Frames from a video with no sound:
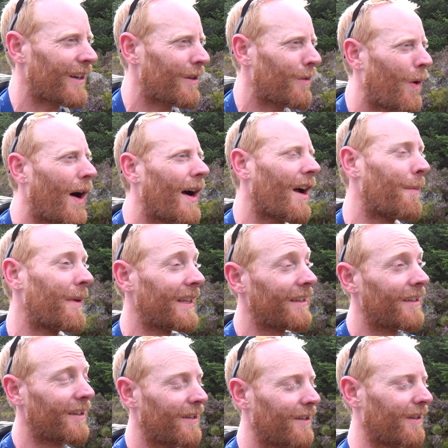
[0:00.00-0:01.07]
quiet, I
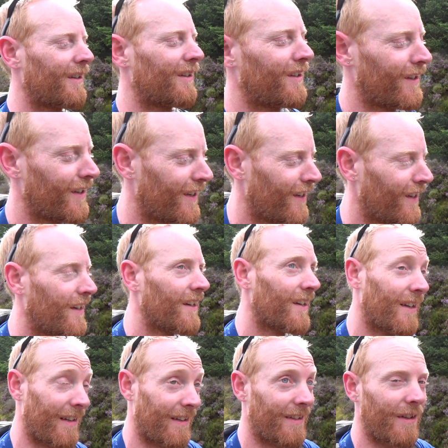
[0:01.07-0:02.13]
mean,
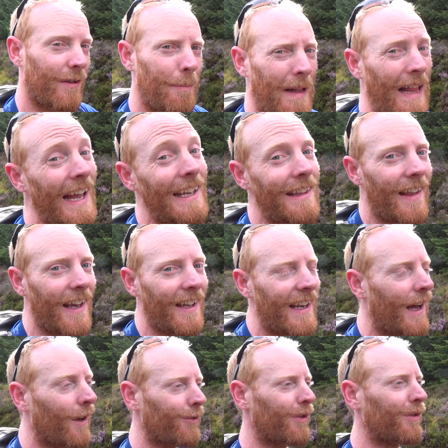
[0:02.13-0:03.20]
there's a plane there
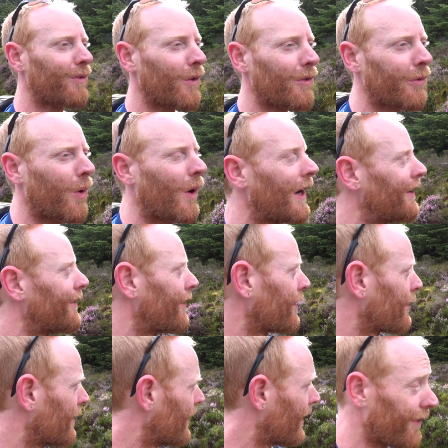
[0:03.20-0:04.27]
now, so it's not as quiet
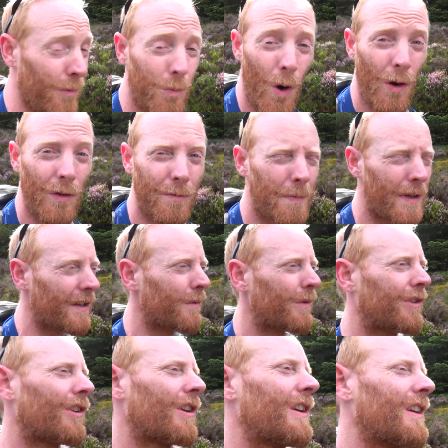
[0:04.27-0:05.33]
as it was, but there
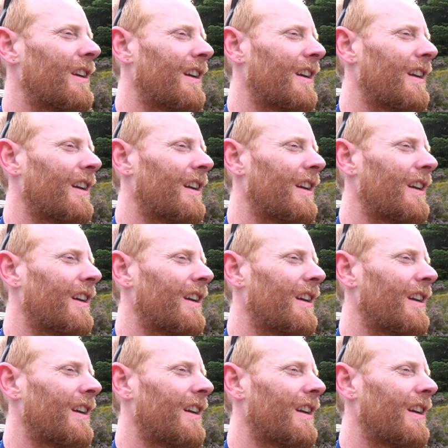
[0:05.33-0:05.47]
was